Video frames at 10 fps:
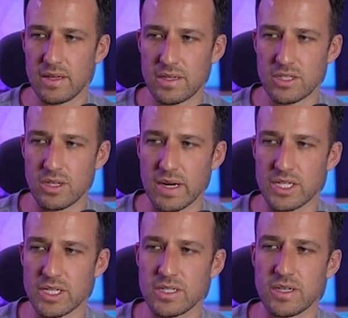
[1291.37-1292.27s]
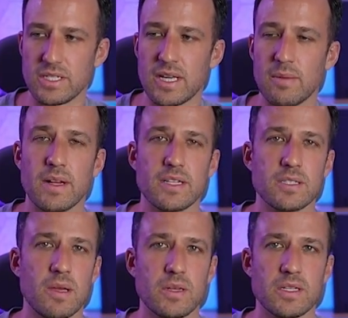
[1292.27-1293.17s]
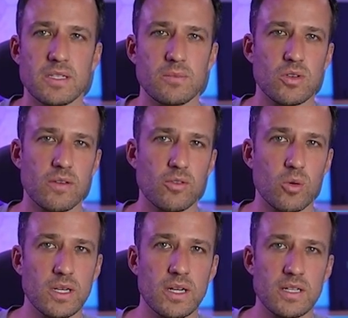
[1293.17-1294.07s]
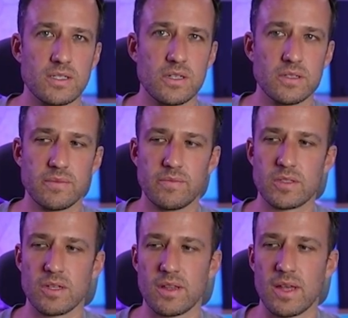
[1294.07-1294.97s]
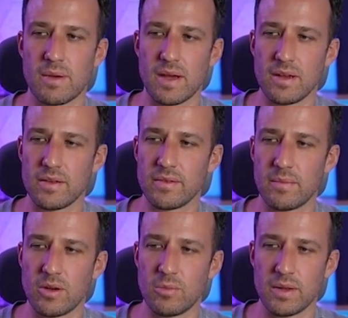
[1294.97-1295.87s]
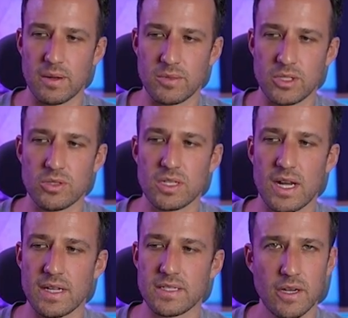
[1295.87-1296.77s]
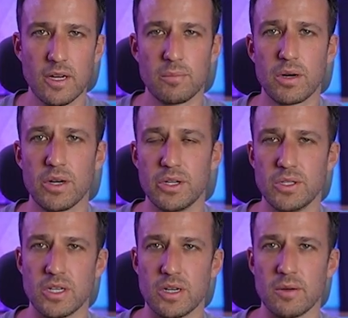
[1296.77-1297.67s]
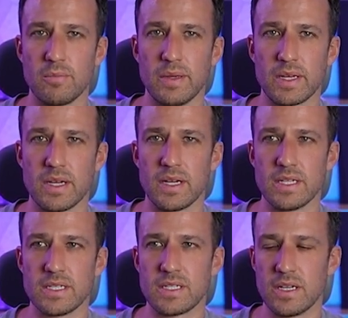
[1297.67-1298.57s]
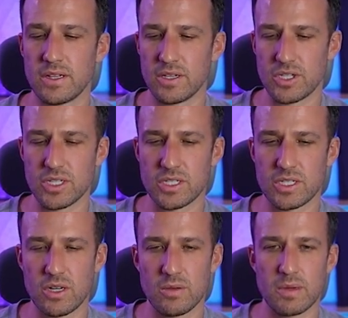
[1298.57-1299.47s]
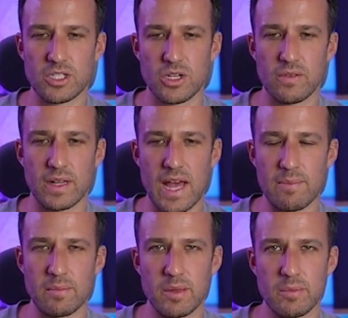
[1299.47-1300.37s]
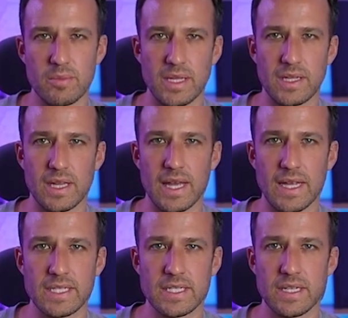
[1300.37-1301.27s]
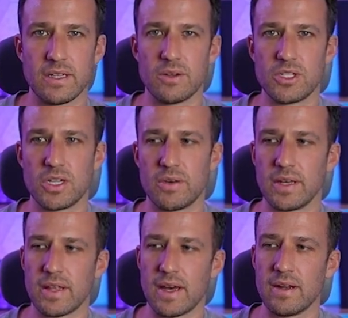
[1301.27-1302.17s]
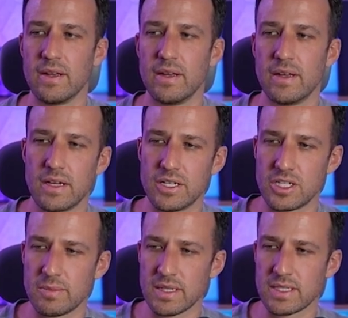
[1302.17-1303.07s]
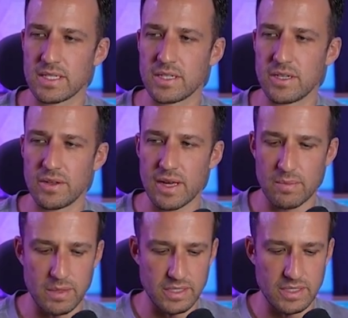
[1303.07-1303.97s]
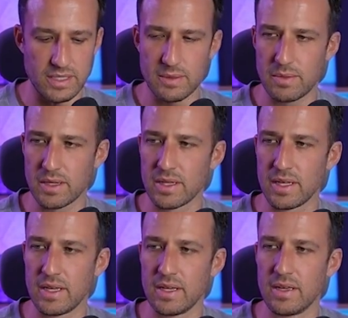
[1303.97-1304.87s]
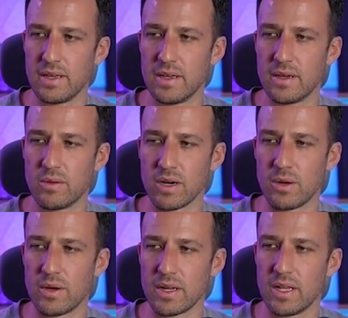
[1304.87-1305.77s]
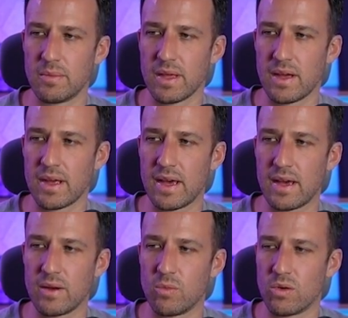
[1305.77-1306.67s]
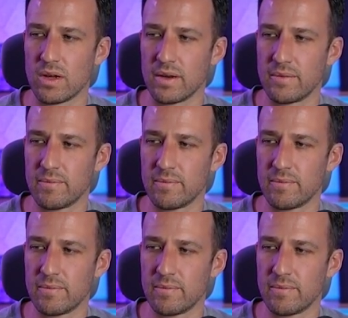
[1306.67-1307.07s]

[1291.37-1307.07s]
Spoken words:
duration is only 10 minutes. Maybe it's some sort of quick consult. So they might open up 2 slots per user because there's just so much overlap and people being late and no showing that it just makes sense to do that. But typically we're going to want to keep that at 1.